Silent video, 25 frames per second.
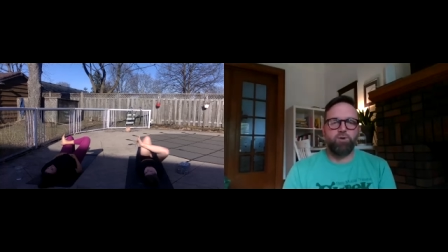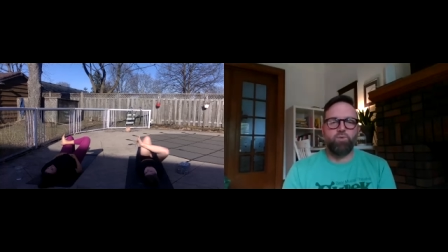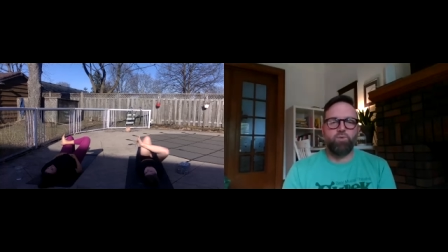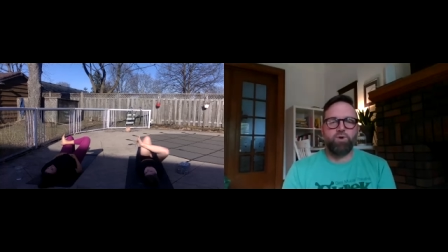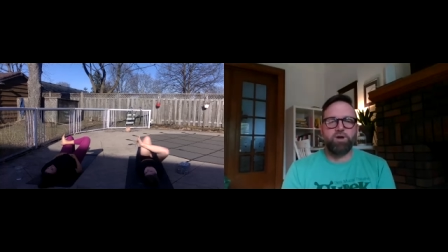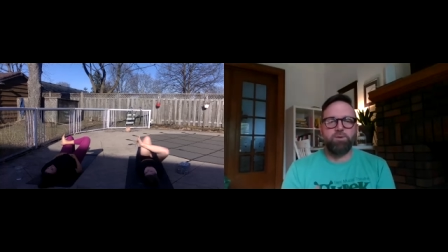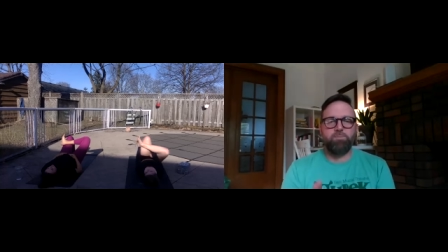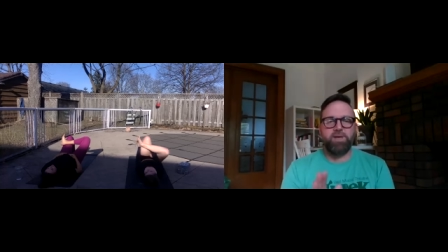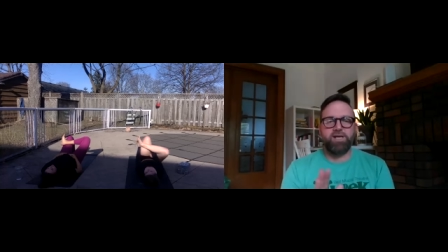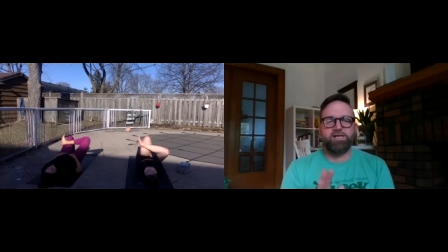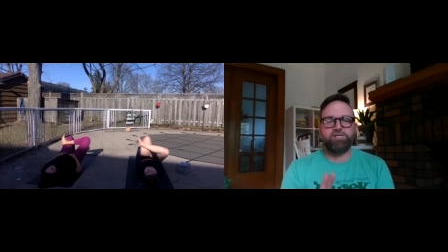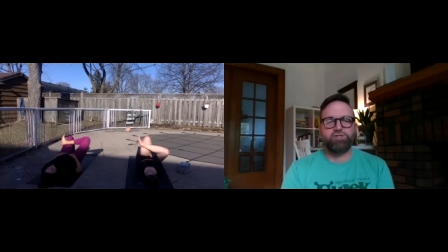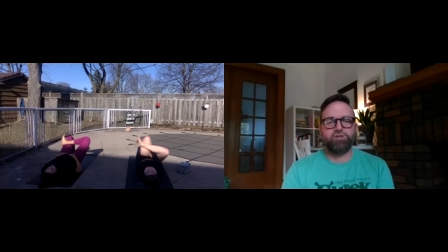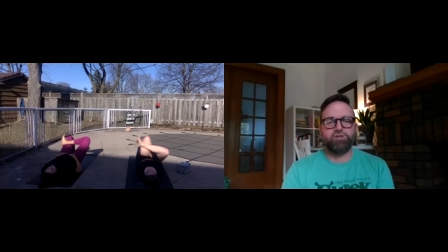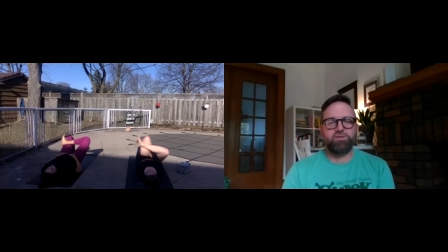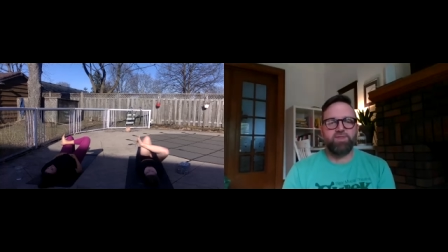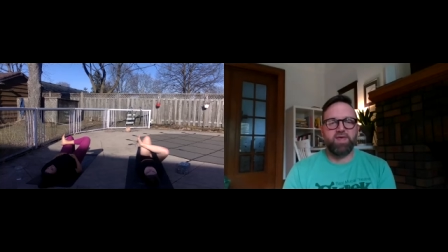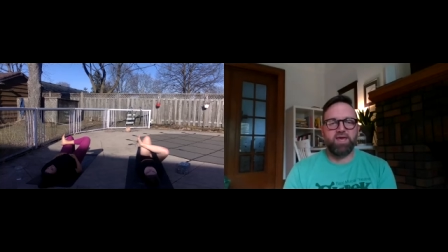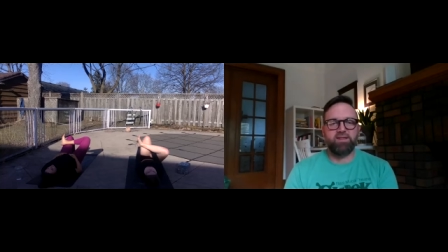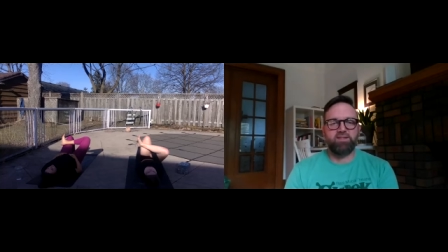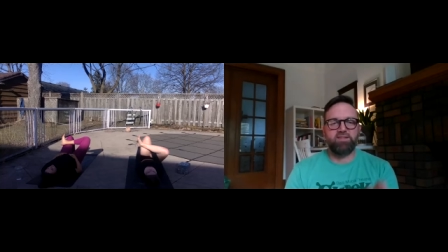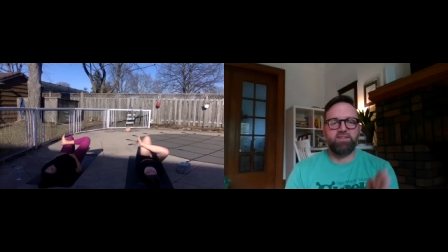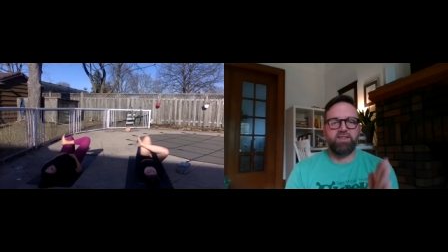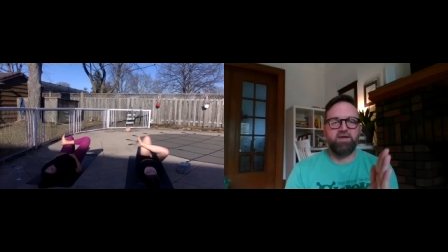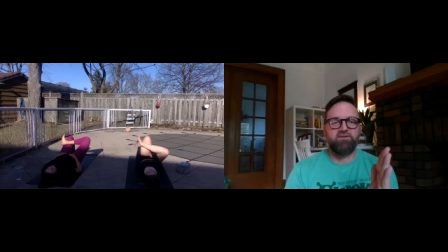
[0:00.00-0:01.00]
you want to make sure
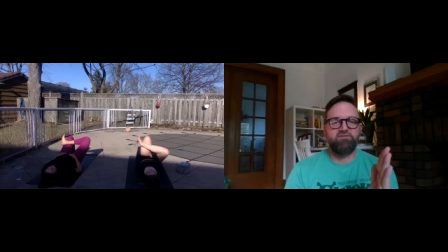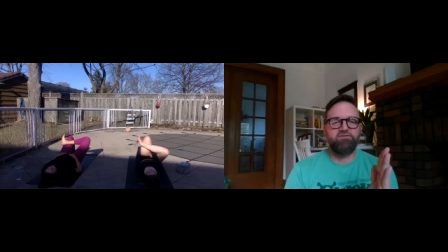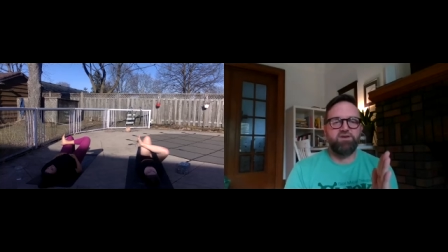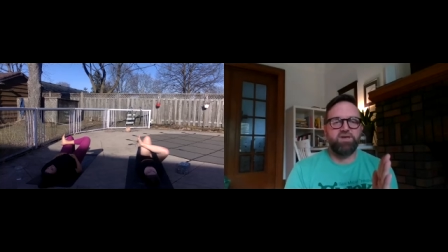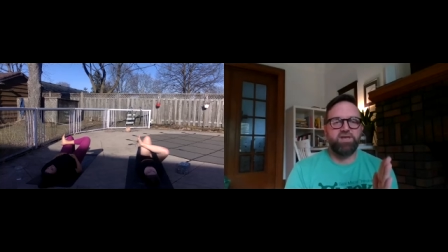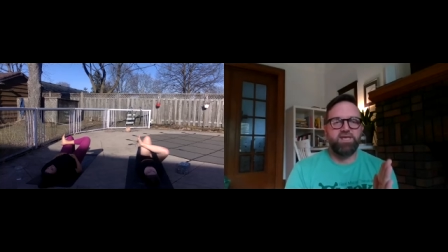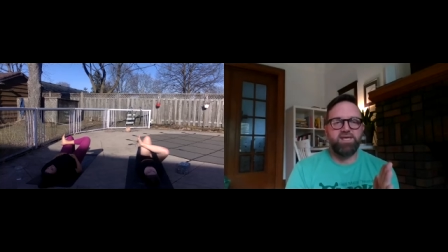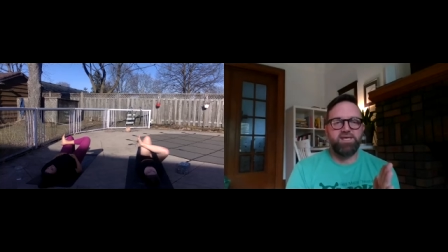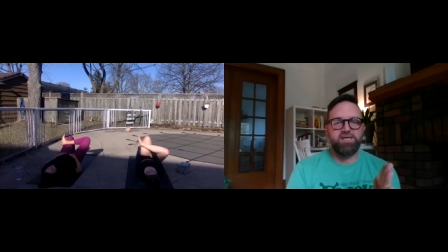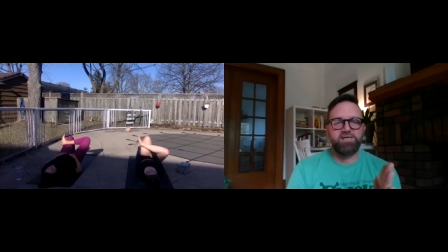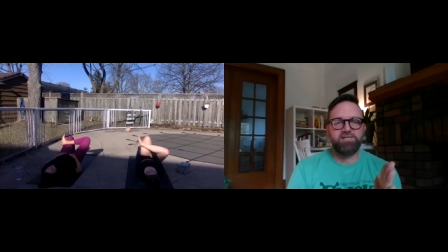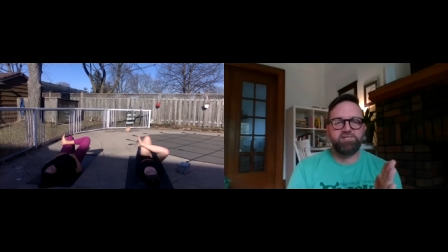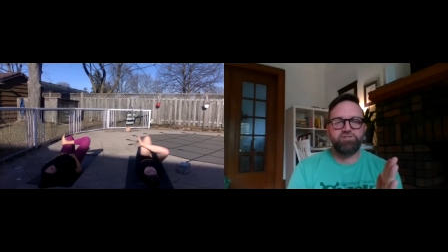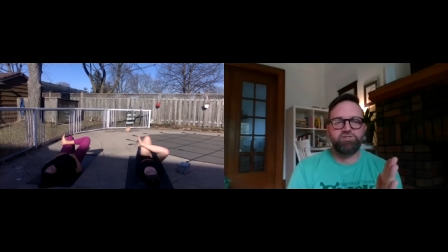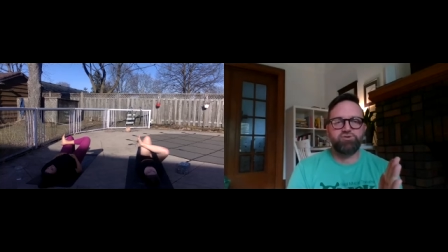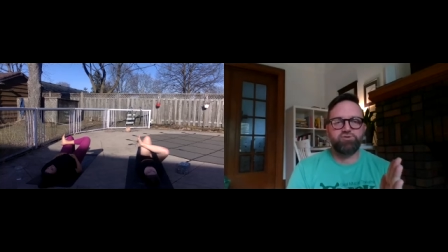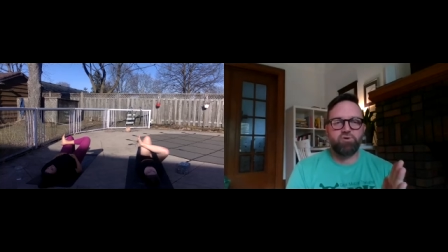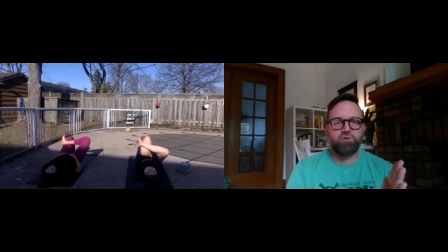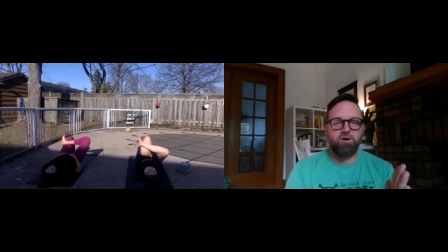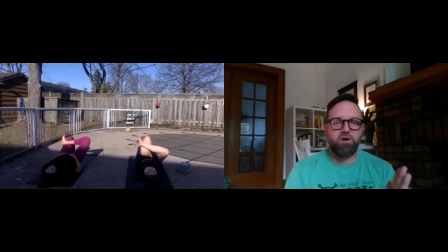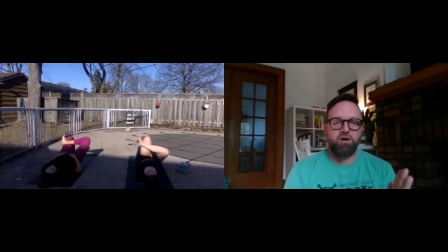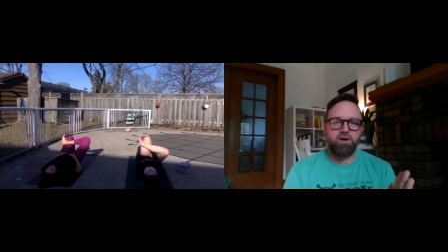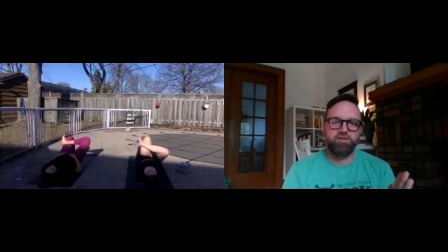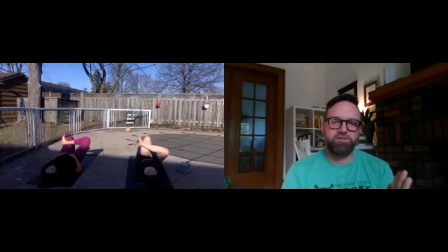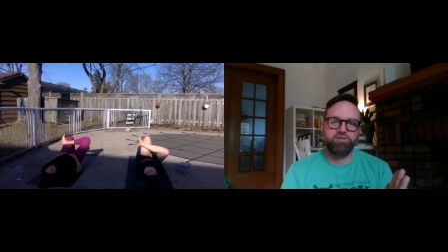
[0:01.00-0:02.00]
that left knee is
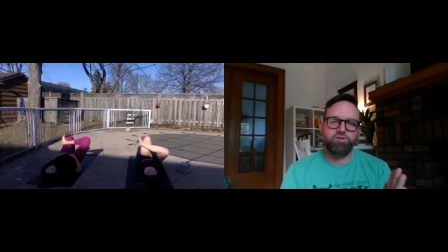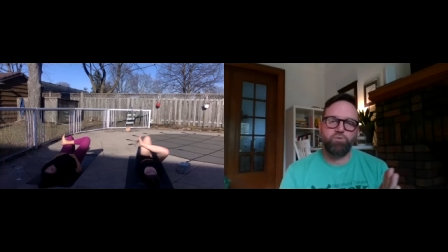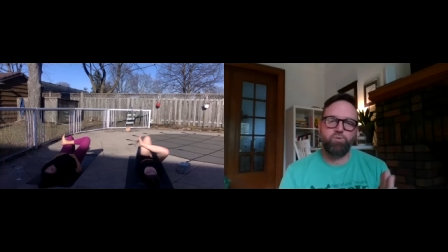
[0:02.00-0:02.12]
drawing